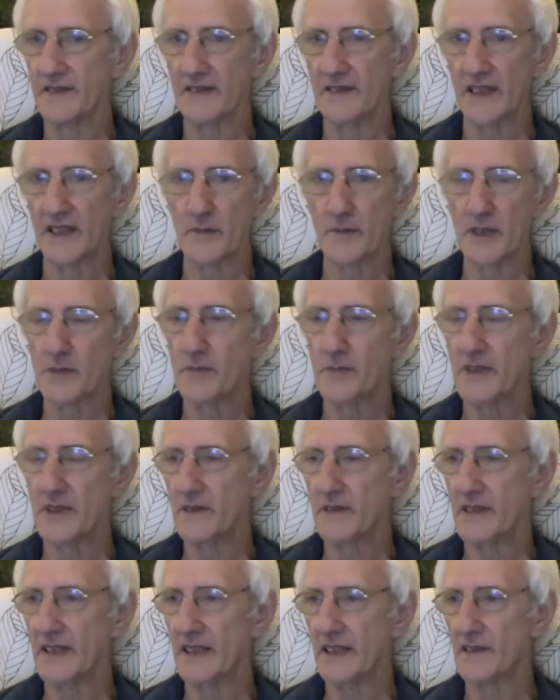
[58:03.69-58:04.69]
I must be
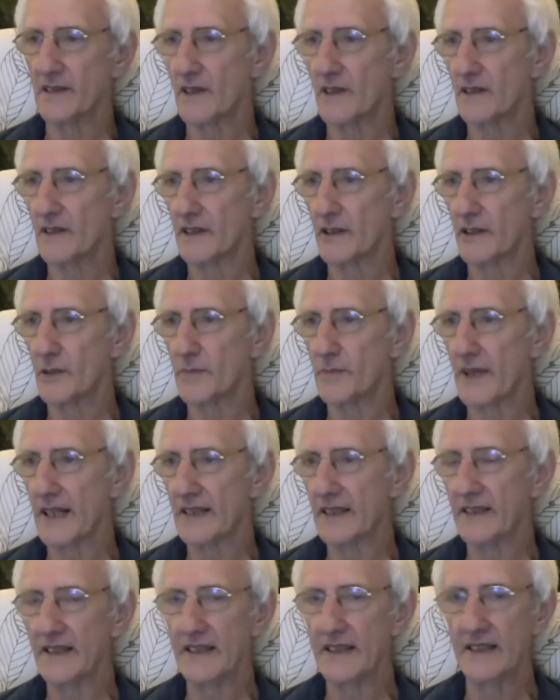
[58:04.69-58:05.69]
doing it wrongly or
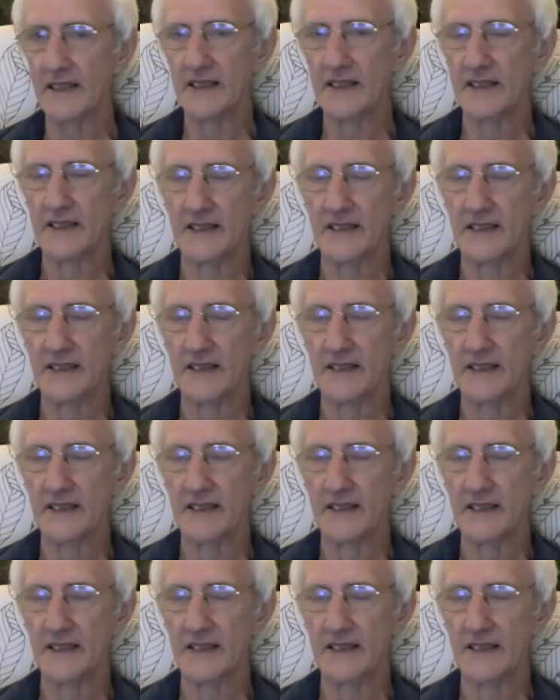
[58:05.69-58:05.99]
badly.